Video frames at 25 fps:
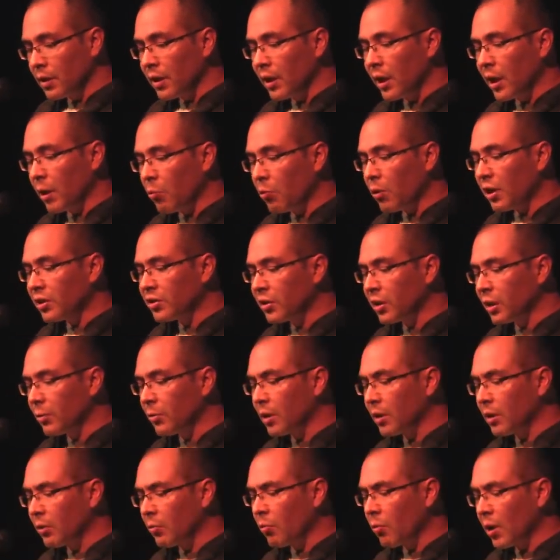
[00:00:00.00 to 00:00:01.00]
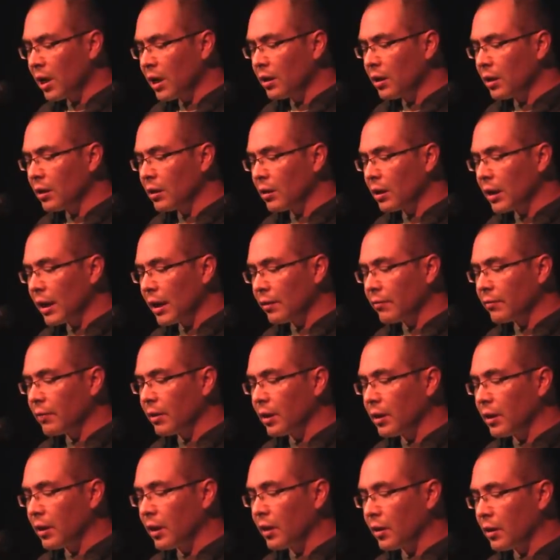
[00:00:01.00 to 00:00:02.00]
He watched him in the waning light,
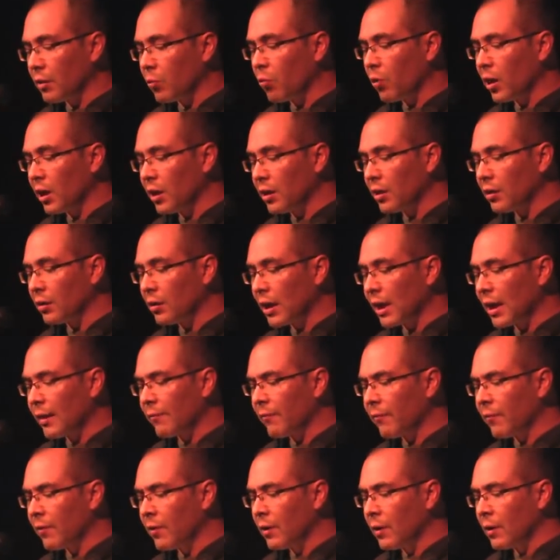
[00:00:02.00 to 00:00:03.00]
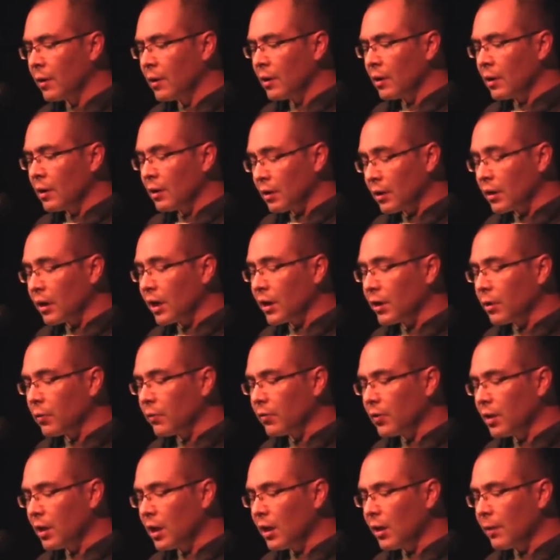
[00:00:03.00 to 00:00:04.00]
in the waning light, light
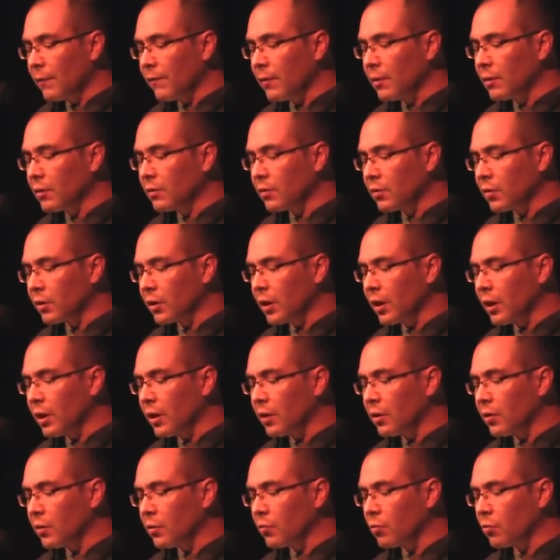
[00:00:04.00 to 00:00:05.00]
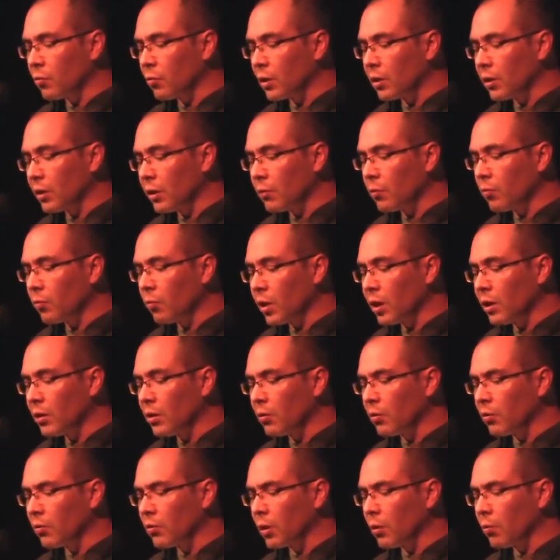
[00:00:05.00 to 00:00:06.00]
of day filtering in through a little
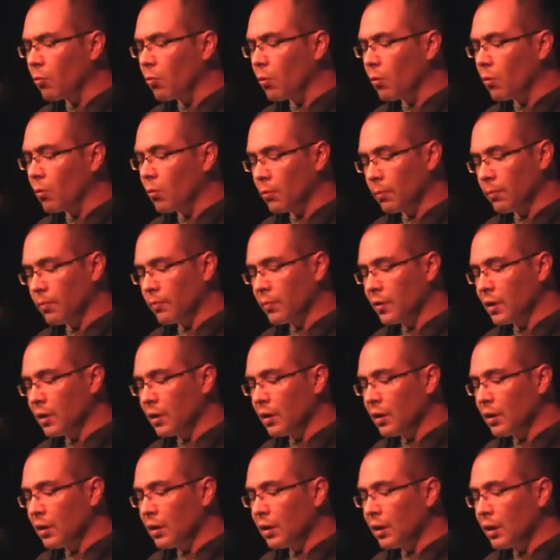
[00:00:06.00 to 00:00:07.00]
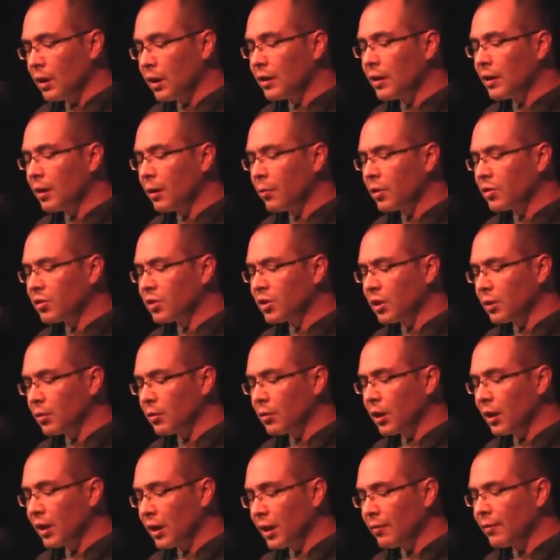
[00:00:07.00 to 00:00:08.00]
window in the wall. He'd never,
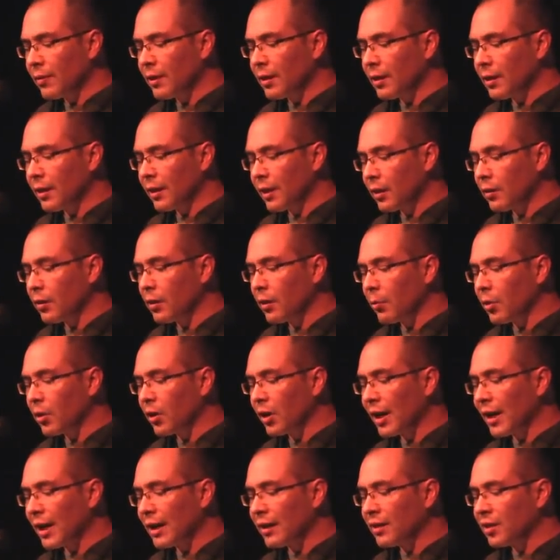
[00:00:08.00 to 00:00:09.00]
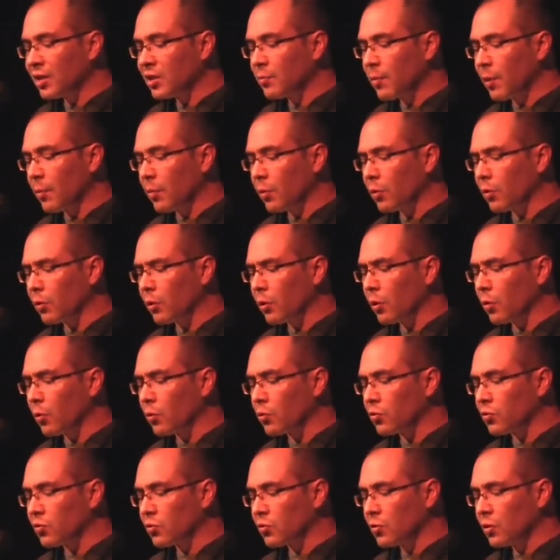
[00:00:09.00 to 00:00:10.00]
he'd He'd never had these people
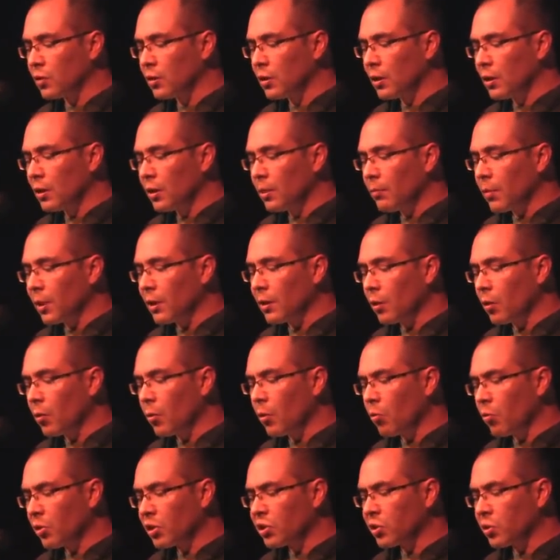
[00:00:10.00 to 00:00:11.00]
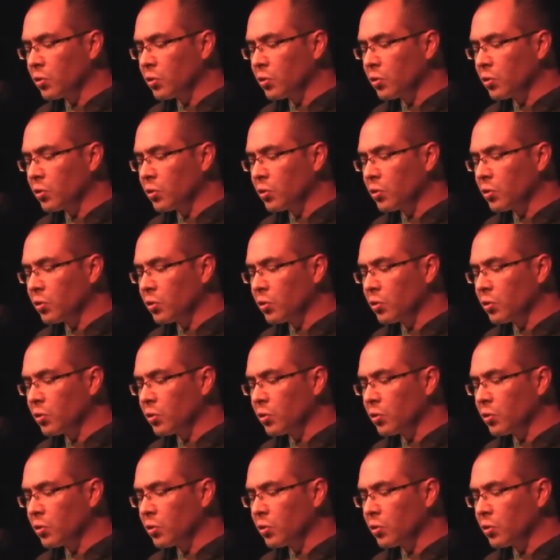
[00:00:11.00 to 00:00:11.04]
close, but Lobo was